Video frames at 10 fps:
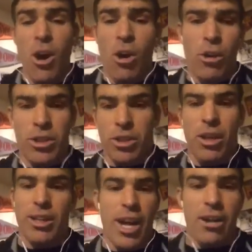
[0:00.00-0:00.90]
Or you
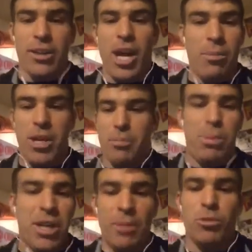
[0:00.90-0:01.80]
saw Colin Kaepernick
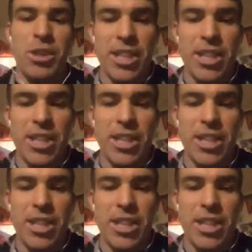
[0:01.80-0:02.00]
pick up 3